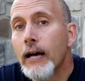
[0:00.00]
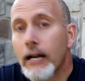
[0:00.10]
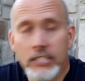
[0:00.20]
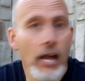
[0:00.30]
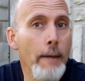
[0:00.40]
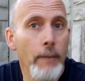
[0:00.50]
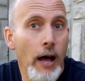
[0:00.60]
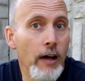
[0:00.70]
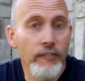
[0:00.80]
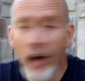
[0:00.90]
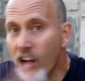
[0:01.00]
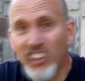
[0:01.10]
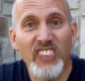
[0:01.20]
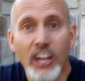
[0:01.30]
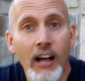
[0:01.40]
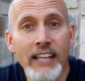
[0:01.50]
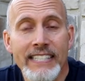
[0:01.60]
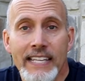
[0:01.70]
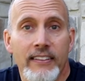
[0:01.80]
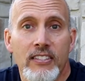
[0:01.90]
On top of all of the
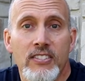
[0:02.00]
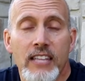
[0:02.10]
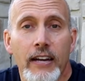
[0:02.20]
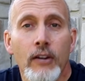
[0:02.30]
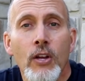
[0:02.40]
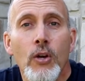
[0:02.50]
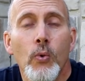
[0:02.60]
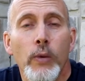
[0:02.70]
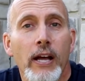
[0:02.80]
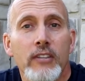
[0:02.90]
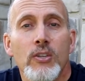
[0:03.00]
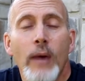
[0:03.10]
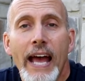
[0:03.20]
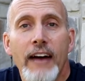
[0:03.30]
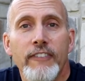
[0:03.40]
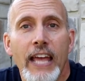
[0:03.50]
content that's there, we also have